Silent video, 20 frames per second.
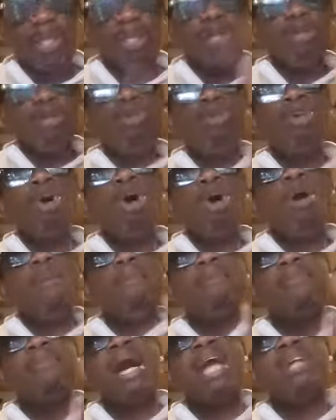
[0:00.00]
no
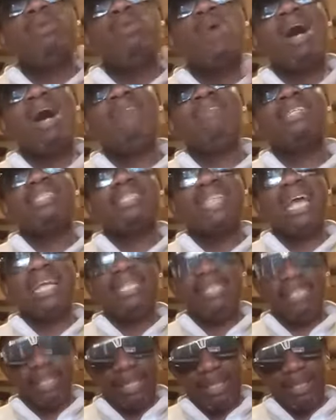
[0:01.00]
man will have a side
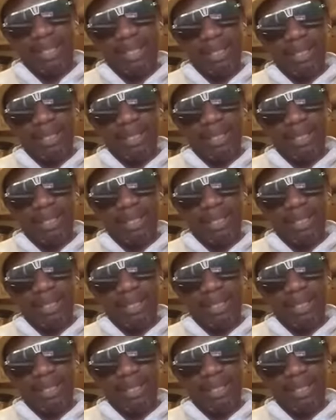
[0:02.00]
chick